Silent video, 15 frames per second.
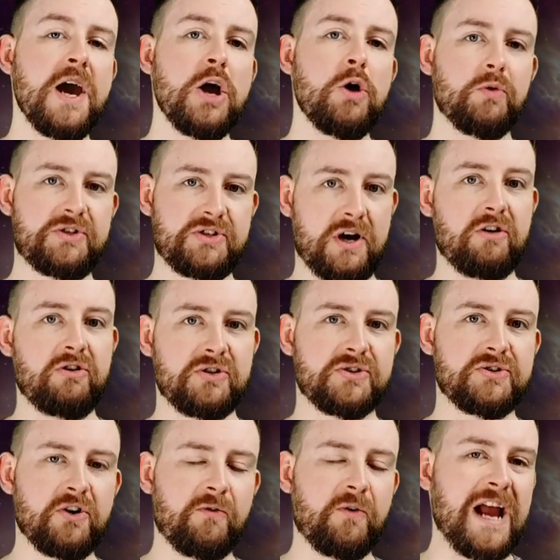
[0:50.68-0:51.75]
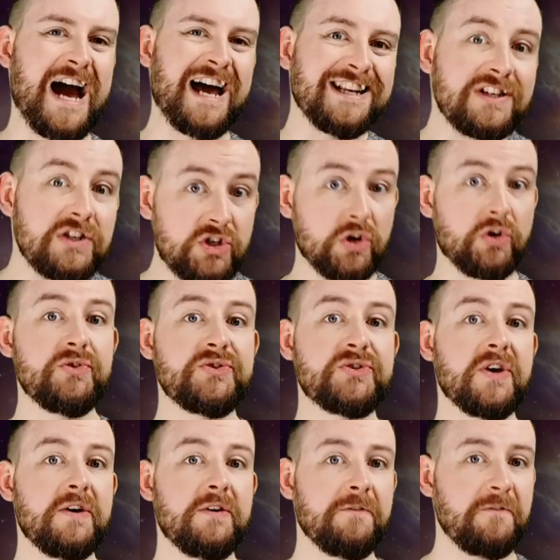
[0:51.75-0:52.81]
with Star Trek Discovery, and it
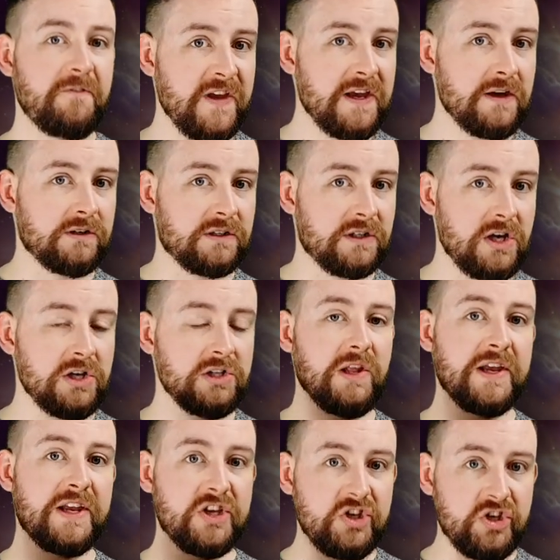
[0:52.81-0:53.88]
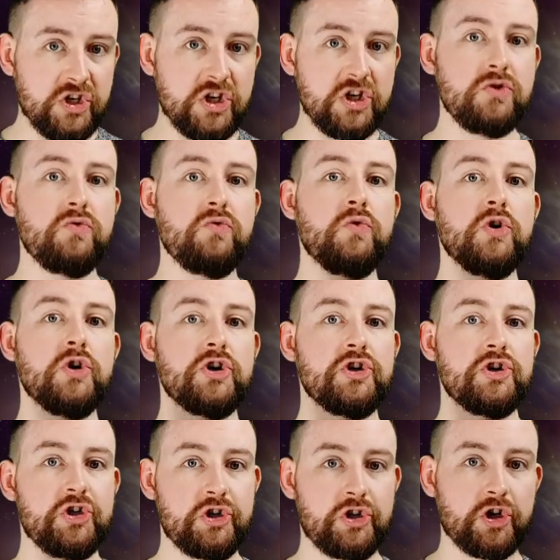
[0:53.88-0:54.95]
does feel like a new
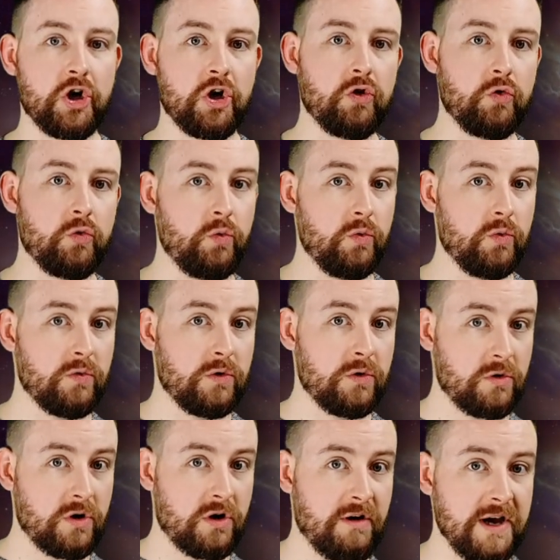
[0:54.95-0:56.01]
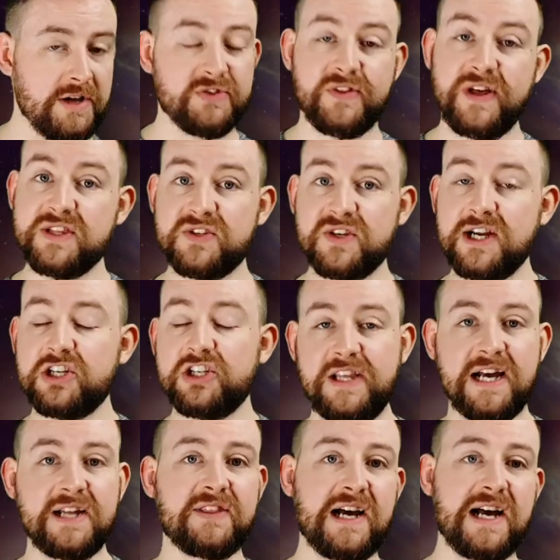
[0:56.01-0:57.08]
show. All right, so that's actually,
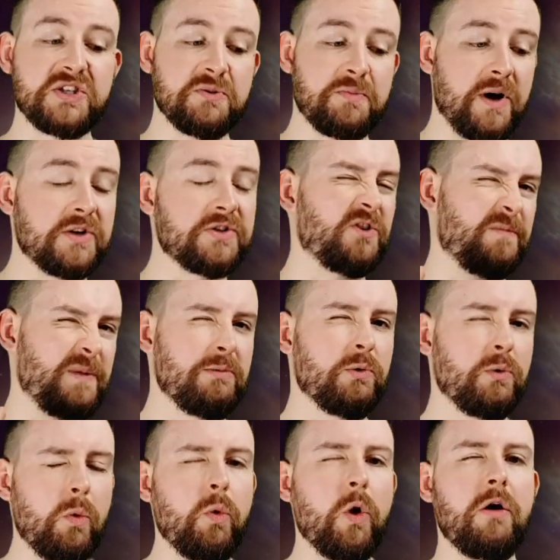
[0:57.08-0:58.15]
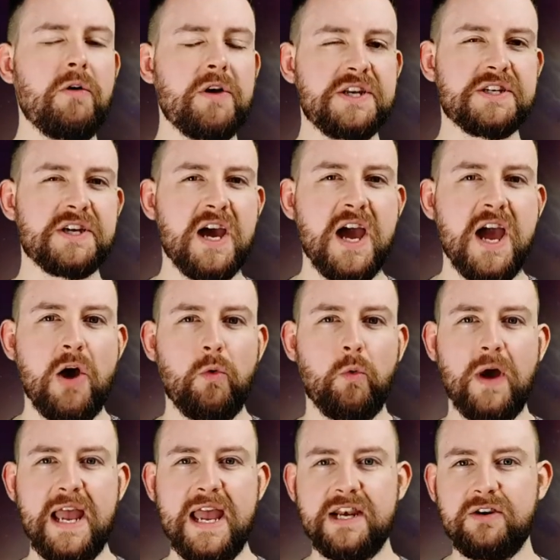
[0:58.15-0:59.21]
that, that's a positive. People were worried
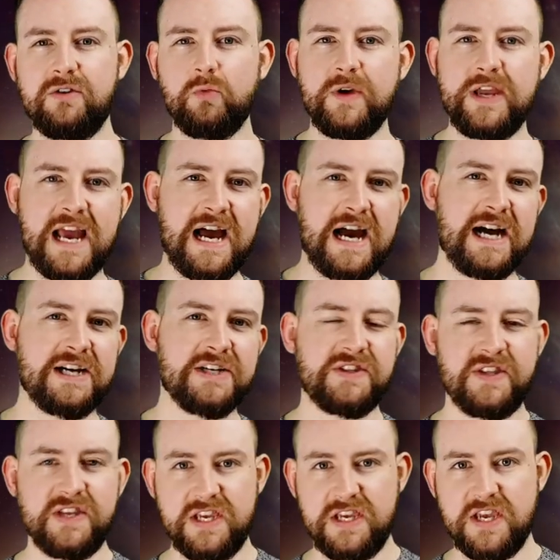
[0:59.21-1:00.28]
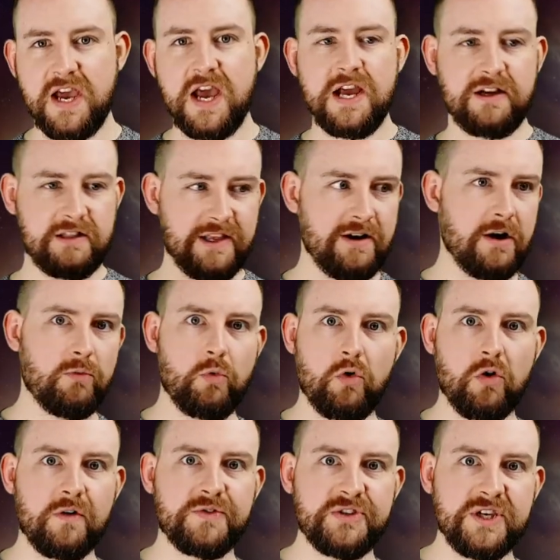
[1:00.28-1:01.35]
when we had the Klingon
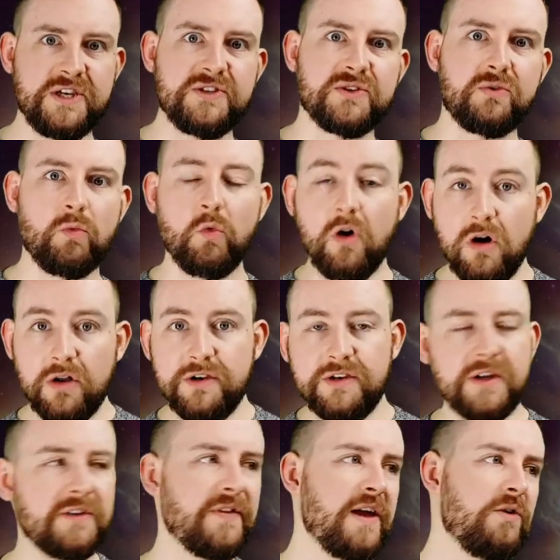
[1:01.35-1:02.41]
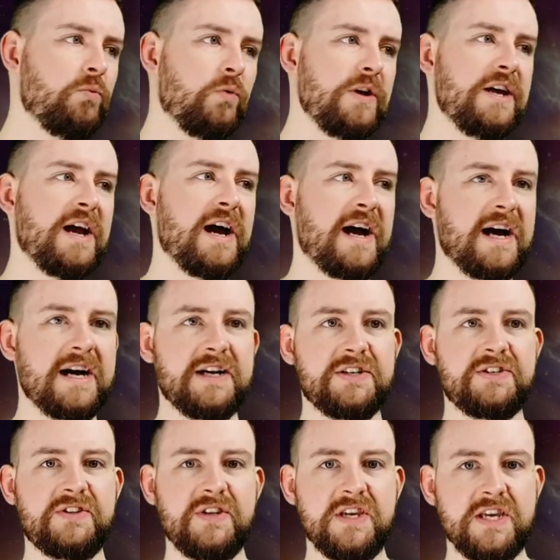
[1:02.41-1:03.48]
War of Season one, then we had
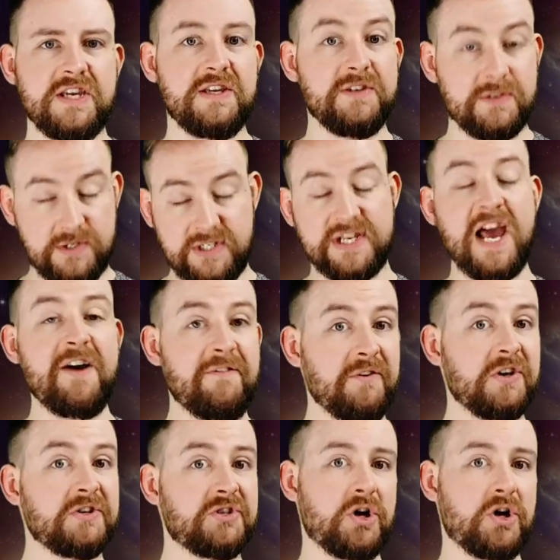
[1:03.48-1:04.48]
the definite